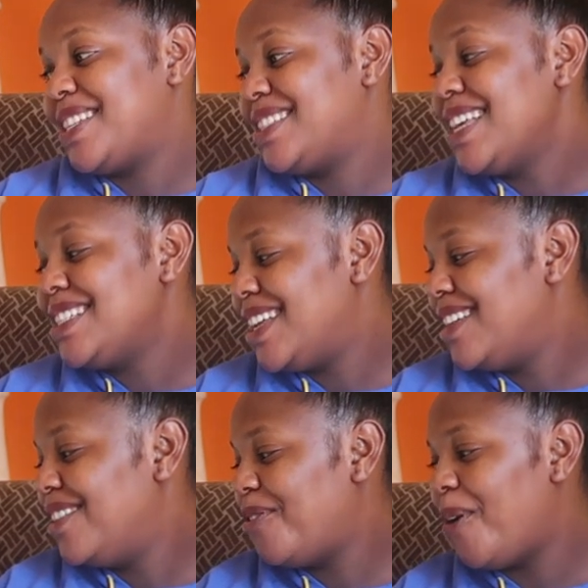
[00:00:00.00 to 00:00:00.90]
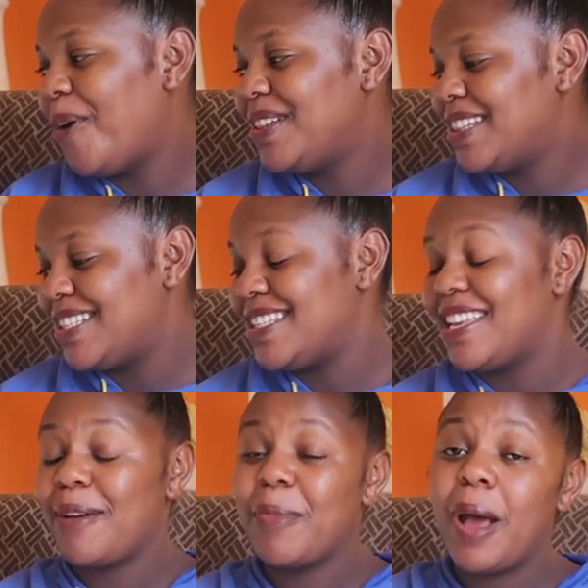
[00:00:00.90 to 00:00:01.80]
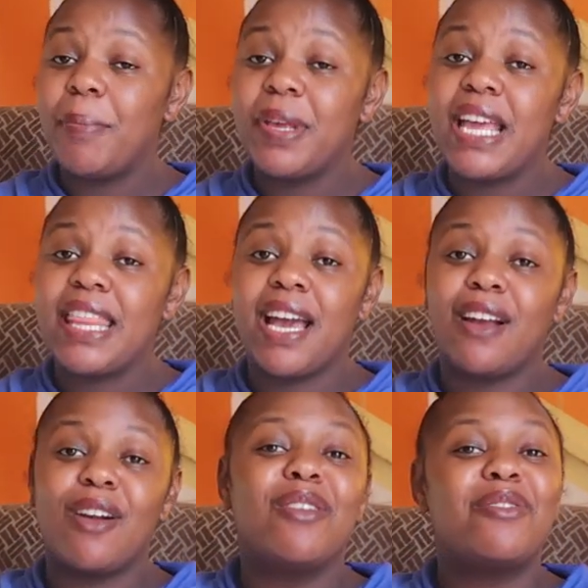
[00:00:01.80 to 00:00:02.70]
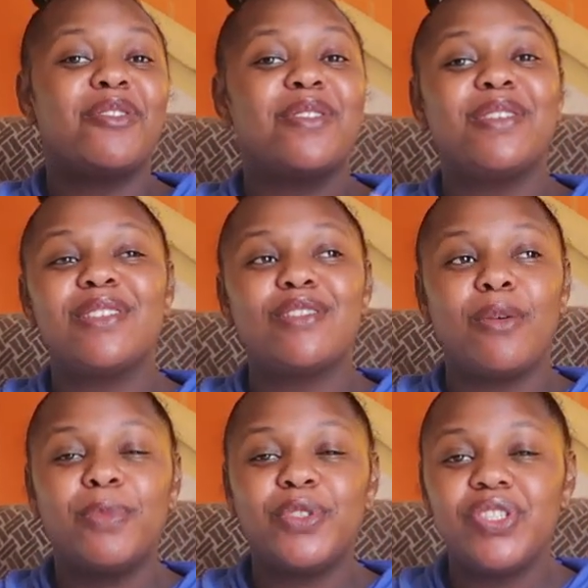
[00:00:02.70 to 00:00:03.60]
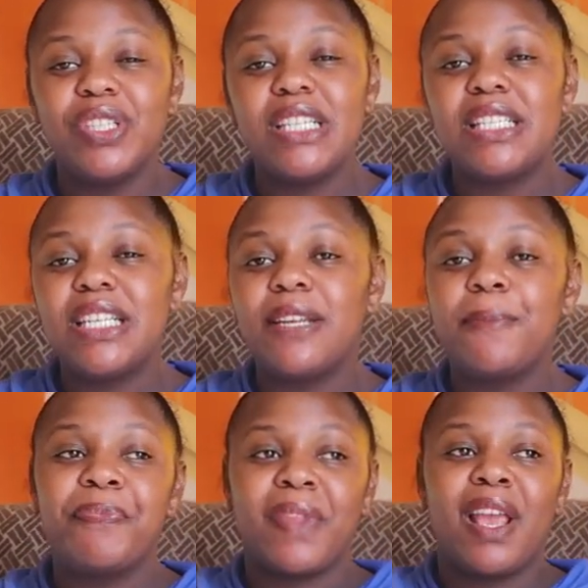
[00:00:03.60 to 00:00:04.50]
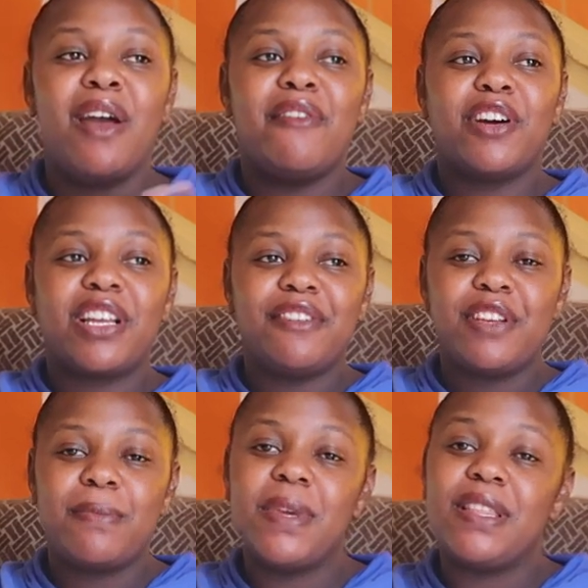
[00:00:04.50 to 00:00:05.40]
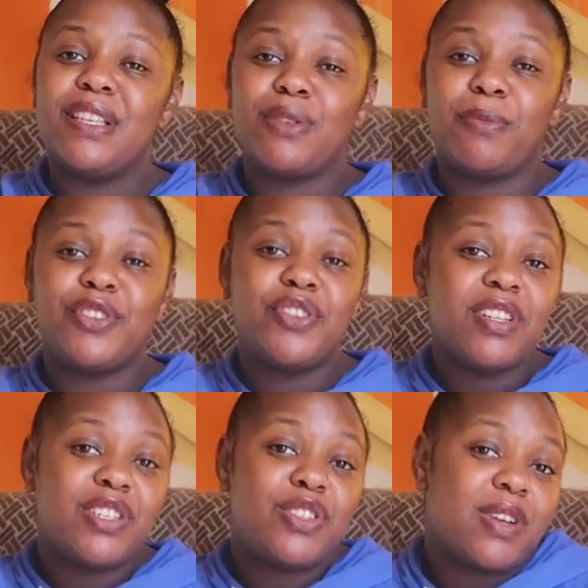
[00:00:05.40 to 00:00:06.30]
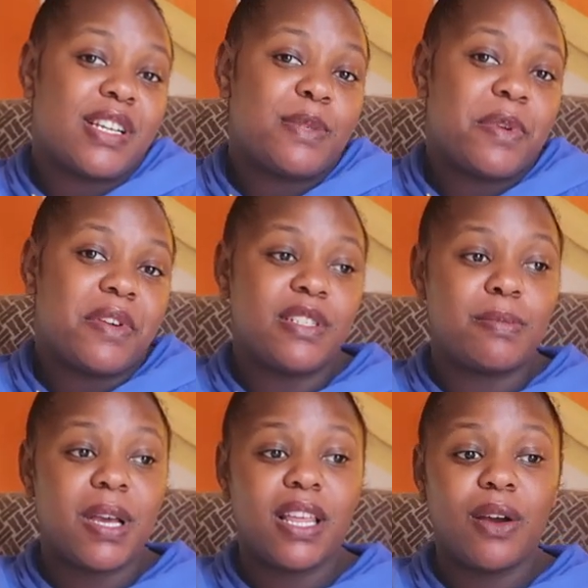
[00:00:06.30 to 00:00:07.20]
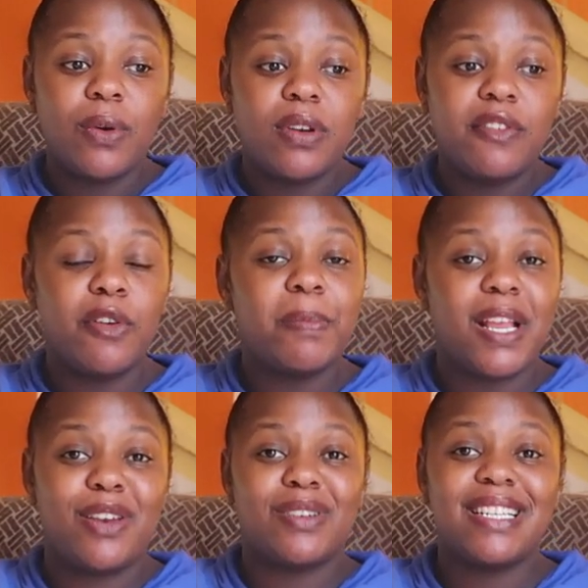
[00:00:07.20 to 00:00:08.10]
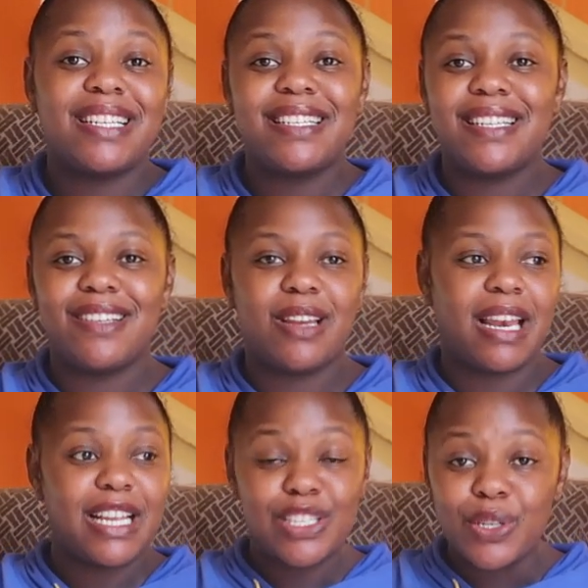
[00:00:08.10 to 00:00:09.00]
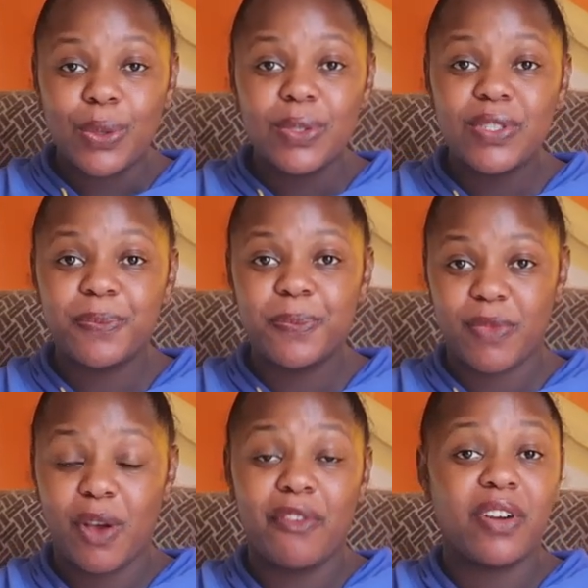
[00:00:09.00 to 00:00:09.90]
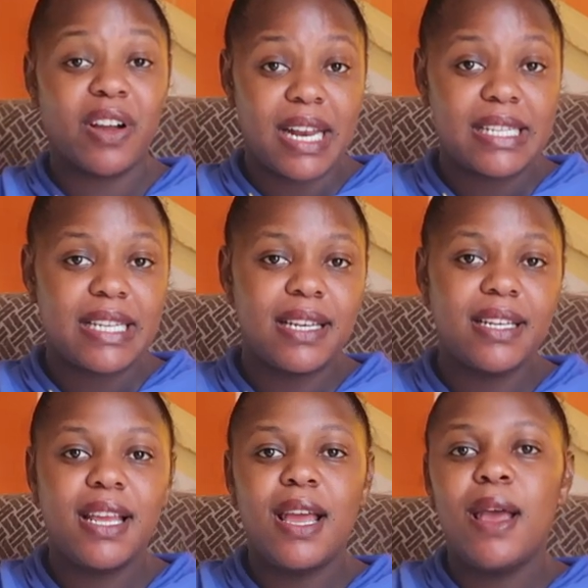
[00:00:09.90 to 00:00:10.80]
excited for all this, and I'm happy. I thank God for this opportunity, for giving me this opportunity to experience motherhood. For me, I don't take it on a light note or for granted,